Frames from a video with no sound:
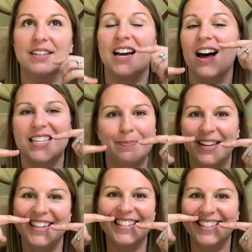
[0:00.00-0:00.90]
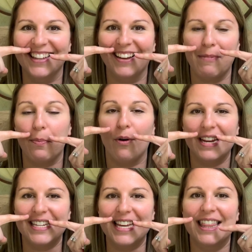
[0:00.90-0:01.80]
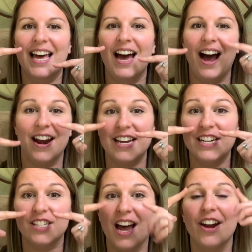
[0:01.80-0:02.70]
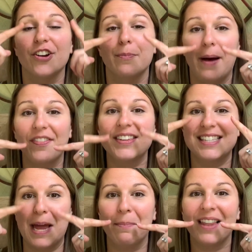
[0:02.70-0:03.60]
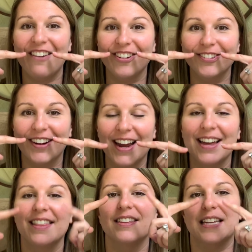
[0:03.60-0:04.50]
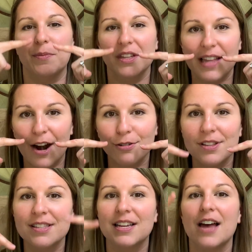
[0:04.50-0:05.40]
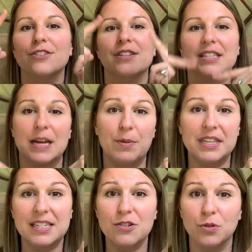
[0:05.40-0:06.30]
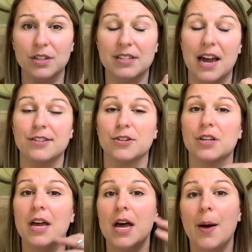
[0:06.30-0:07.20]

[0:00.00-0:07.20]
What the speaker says: cuspids, like my pointy teeth, on each side are about the same level, right? And the same with the lateral incisors and the same with the central incisors.